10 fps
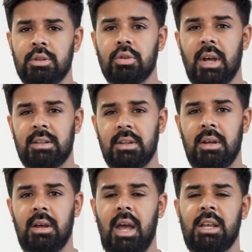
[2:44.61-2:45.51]
So that's
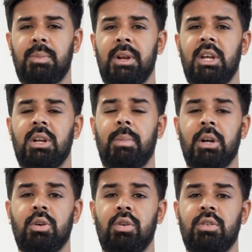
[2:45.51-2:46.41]
the explanation
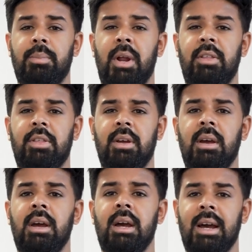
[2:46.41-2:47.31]
about shortness of breath.
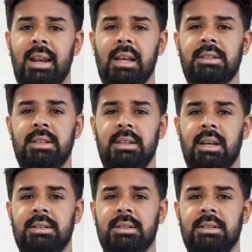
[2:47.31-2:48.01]
Let's see the